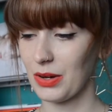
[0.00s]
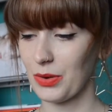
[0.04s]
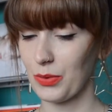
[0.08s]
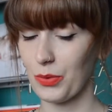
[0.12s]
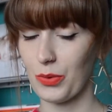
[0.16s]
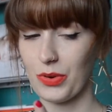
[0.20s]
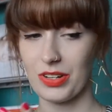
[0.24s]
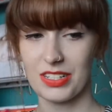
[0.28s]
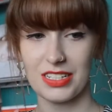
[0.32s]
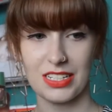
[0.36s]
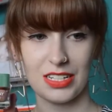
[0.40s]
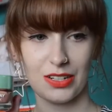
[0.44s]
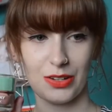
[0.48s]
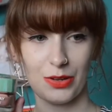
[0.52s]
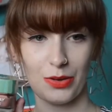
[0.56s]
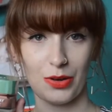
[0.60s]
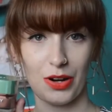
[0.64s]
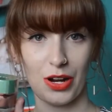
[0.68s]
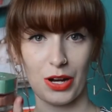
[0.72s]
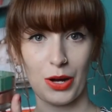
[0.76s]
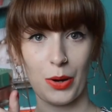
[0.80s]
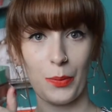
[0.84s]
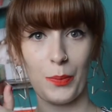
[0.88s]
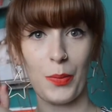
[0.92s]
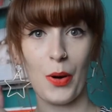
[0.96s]
what's it called,
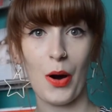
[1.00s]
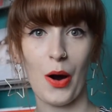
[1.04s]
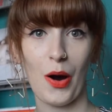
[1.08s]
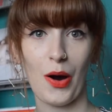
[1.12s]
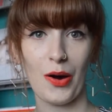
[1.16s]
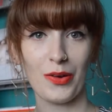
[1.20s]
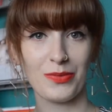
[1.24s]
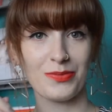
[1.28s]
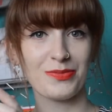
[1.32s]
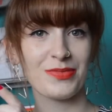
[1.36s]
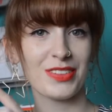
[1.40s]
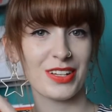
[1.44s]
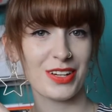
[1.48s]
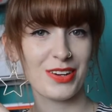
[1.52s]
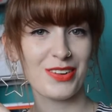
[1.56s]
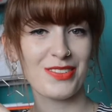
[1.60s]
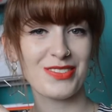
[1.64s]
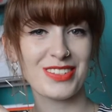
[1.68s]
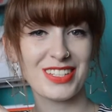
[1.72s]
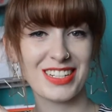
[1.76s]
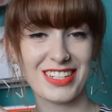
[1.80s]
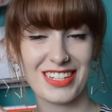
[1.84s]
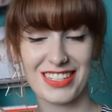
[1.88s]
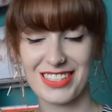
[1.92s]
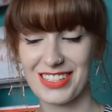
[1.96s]
like a pot. It
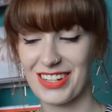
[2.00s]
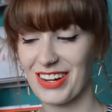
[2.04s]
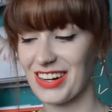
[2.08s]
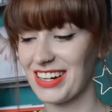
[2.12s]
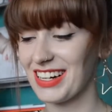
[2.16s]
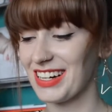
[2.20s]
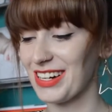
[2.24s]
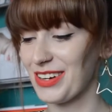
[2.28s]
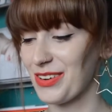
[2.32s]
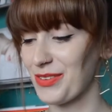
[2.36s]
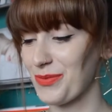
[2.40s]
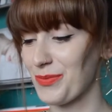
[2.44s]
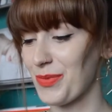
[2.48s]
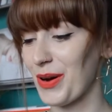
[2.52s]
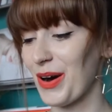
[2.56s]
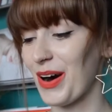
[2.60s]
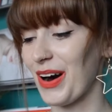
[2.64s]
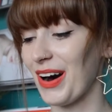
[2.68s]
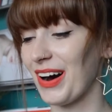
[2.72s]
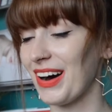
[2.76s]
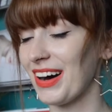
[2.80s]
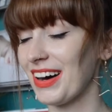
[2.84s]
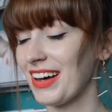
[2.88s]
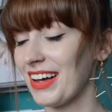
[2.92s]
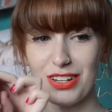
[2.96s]
comes in a tiny little
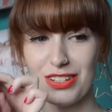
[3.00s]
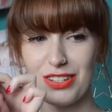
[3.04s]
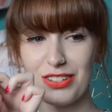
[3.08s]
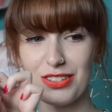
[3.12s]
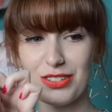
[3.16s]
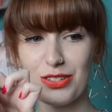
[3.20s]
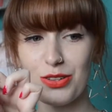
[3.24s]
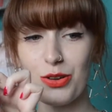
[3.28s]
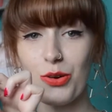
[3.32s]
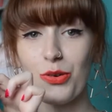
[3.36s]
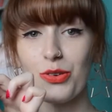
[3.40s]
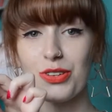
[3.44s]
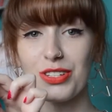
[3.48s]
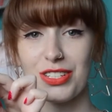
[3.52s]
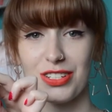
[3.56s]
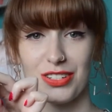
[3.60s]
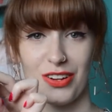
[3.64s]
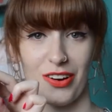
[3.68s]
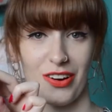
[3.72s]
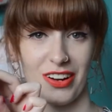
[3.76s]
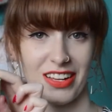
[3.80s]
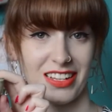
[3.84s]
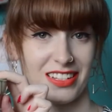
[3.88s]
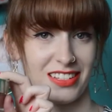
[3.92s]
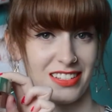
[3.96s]
pot. It just looks
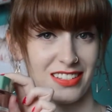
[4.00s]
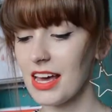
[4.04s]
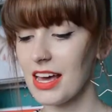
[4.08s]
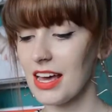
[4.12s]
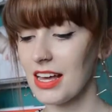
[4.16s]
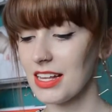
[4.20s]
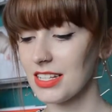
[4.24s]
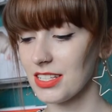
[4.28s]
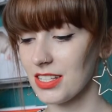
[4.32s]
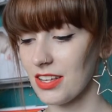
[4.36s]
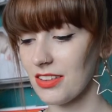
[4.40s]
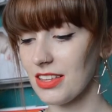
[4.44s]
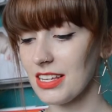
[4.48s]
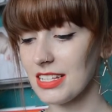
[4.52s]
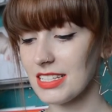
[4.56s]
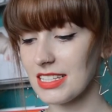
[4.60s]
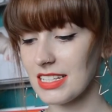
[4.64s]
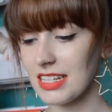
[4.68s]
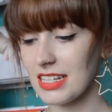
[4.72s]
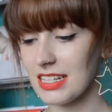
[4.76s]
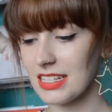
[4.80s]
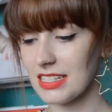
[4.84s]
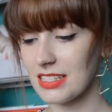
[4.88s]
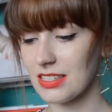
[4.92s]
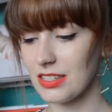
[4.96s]
nice. So
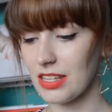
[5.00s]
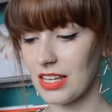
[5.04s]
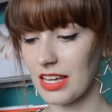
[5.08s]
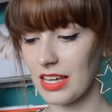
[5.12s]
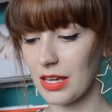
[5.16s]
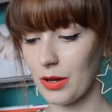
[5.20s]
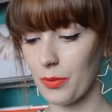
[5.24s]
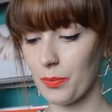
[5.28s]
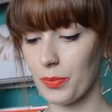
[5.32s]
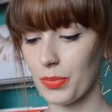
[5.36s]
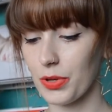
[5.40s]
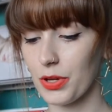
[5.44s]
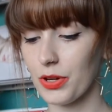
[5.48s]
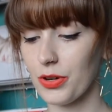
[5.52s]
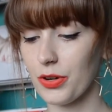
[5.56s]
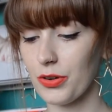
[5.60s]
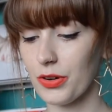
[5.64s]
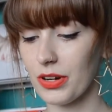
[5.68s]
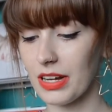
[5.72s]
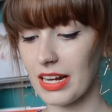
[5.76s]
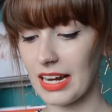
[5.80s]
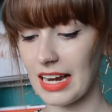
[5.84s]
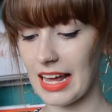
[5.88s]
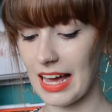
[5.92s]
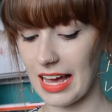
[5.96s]
this is the
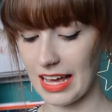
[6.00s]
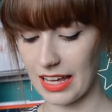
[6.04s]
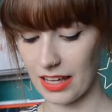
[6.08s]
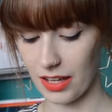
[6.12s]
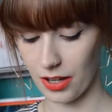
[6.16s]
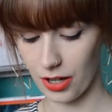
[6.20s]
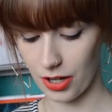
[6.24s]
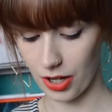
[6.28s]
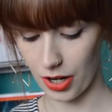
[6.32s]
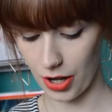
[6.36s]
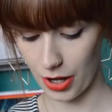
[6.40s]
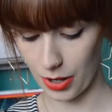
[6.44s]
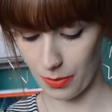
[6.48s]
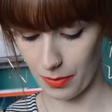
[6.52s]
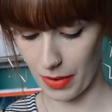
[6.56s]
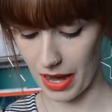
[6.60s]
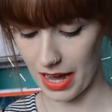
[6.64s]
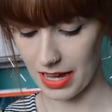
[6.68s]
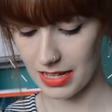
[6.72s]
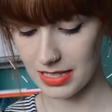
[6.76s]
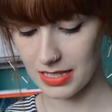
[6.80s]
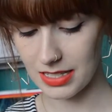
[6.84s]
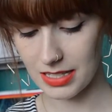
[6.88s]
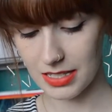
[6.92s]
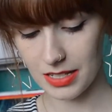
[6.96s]
Pure Clay Glow
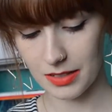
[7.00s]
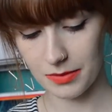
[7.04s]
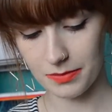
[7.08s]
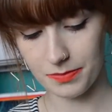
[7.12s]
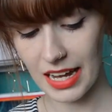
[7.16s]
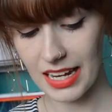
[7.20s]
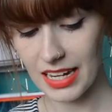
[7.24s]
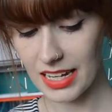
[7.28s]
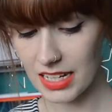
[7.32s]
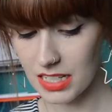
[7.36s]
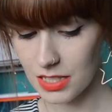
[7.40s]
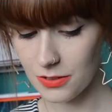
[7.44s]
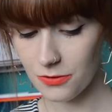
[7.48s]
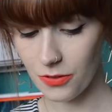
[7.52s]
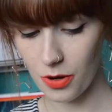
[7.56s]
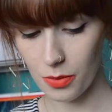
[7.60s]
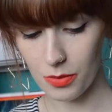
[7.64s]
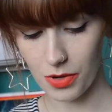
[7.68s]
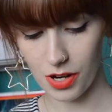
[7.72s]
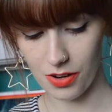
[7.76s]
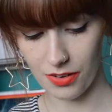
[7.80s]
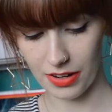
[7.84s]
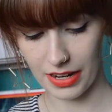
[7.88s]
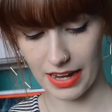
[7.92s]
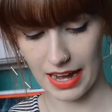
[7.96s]
Mask and it is from
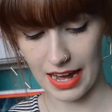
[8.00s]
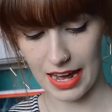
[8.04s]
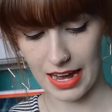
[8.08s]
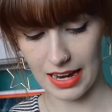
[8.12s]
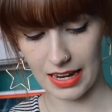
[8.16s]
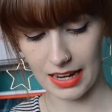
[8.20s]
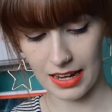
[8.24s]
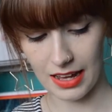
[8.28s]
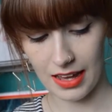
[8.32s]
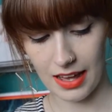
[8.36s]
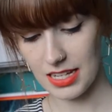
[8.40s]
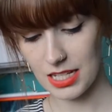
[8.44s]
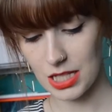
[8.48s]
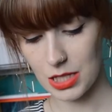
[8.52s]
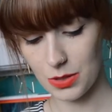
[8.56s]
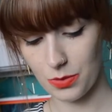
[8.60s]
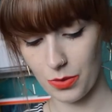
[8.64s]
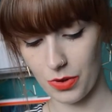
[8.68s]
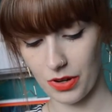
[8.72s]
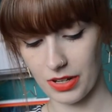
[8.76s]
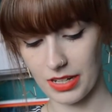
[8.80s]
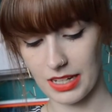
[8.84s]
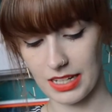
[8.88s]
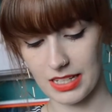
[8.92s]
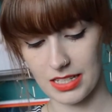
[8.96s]
L'Oreal. This
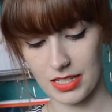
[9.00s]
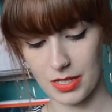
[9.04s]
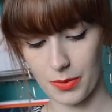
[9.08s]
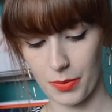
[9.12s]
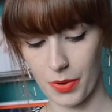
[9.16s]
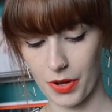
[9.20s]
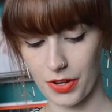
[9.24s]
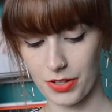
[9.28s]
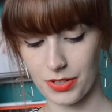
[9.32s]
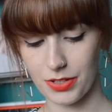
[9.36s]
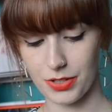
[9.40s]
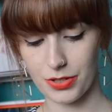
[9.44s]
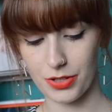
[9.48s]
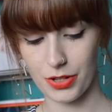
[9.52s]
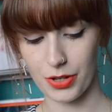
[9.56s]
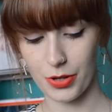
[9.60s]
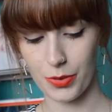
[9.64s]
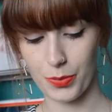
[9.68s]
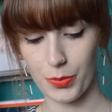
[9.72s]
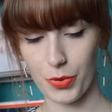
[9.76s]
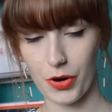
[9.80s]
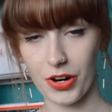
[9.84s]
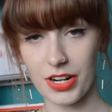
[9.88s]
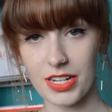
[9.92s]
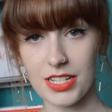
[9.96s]
one is supposed
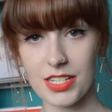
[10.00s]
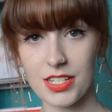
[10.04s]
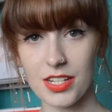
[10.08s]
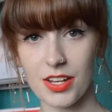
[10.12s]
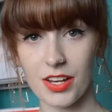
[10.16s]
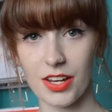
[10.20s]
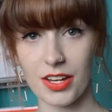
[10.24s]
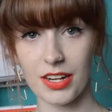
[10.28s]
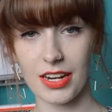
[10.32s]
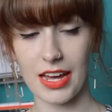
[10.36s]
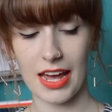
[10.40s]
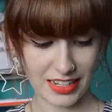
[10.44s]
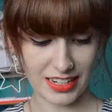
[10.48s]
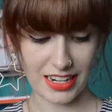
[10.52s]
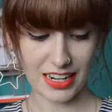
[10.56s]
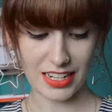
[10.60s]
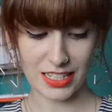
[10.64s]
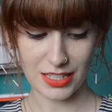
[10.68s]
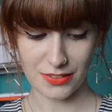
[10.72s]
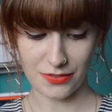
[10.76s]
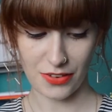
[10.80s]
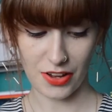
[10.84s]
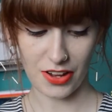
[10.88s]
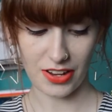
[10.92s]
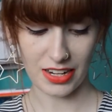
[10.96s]
to brighten and
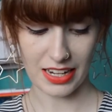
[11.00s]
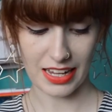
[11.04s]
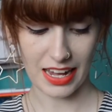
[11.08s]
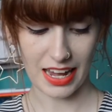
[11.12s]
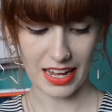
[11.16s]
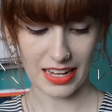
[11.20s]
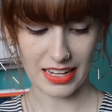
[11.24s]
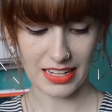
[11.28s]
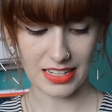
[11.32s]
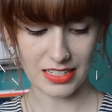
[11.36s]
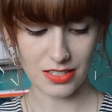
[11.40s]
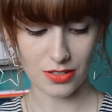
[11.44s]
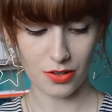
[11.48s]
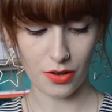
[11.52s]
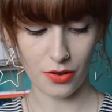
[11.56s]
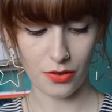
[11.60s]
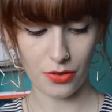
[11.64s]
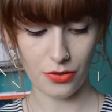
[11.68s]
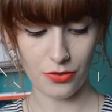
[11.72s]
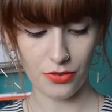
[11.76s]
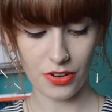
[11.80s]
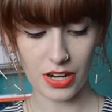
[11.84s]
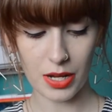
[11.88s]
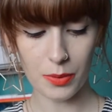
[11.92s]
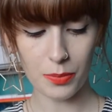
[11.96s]
exfoliate. It's got
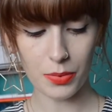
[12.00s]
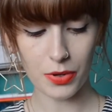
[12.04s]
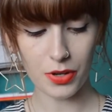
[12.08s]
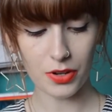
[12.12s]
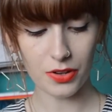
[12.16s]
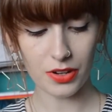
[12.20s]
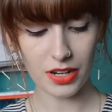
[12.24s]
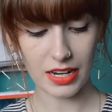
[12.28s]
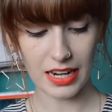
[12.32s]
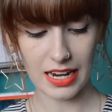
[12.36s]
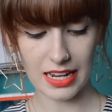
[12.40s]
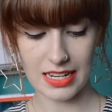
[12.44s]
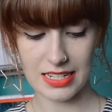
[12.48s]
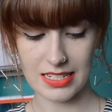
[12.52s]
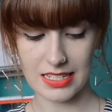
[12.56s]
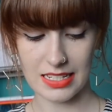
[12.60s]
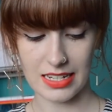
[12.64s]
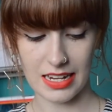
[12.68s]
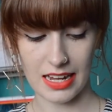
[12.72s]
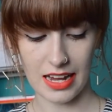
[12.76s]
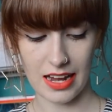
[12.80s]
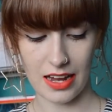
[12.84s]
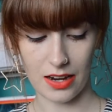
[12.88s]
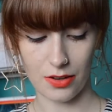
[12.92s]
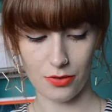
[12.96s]
3 pure clays
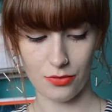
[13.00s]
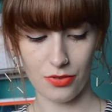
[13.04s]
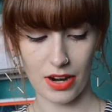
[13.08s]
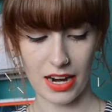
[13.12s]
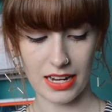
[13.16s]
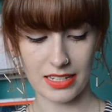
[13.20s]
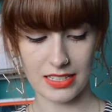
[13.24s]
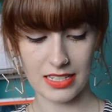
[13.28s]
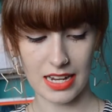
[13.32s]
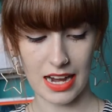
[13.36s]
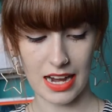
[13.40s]
in it and red